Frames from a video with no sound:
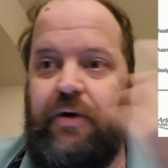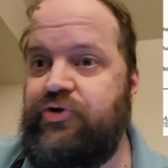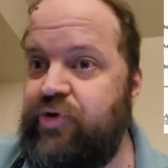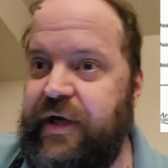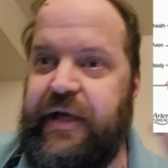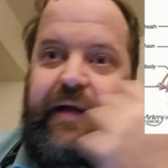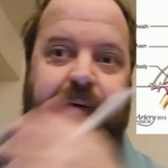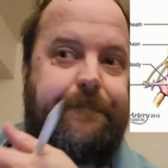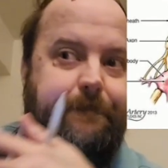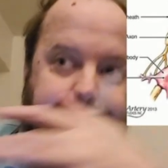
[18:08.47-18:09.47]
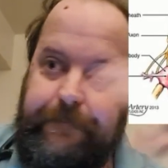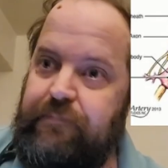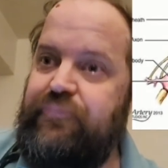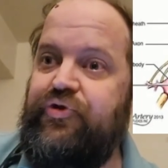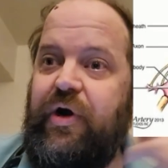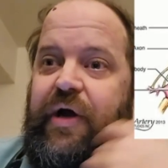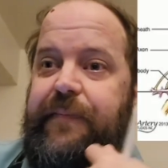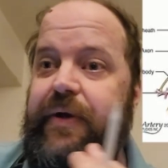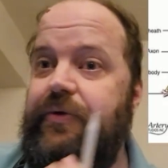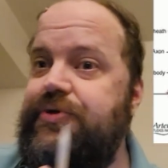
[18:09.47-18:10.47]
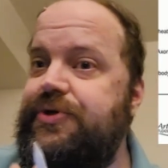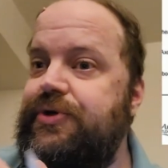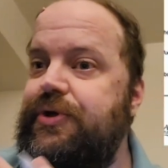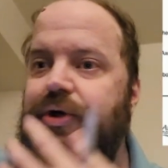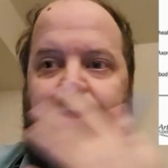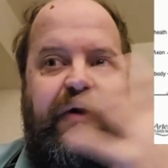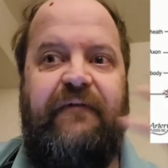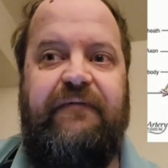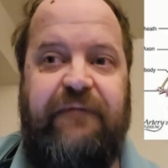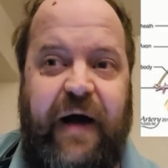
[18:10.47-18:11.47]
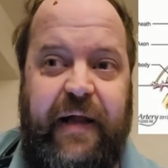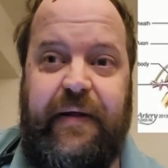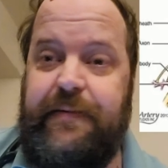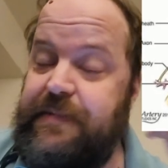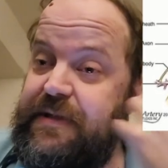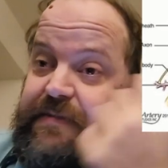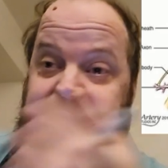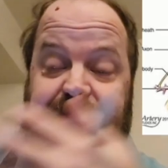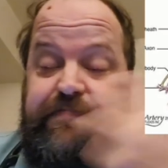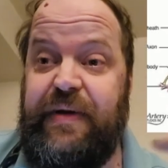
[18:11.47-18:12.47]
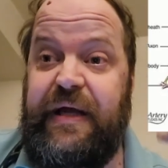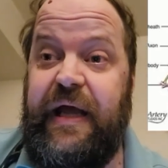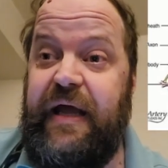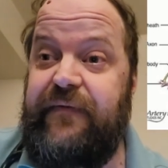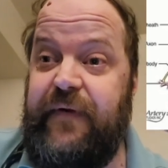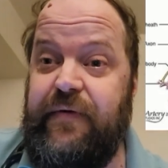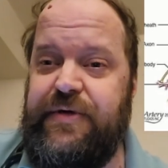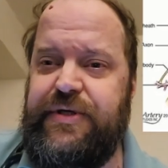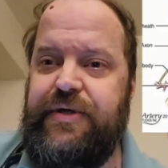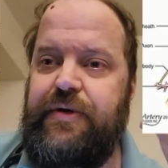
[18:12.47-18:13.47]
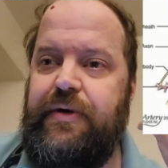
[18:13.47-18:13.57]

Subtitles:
drinking, drug abuse, violent behaviors